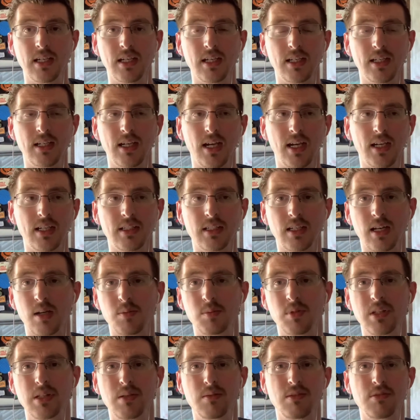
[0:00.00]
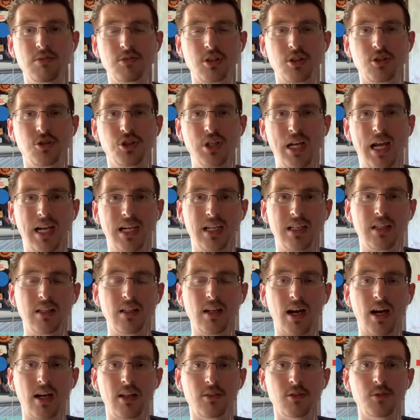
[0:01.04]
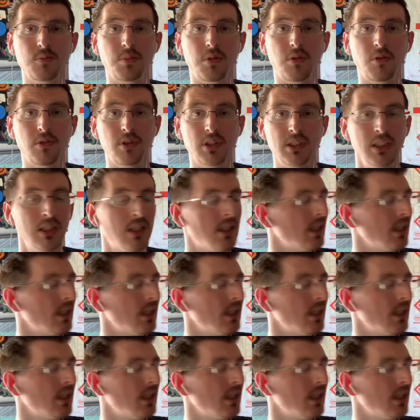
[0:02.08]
and I believe it was a jacketed hollow point,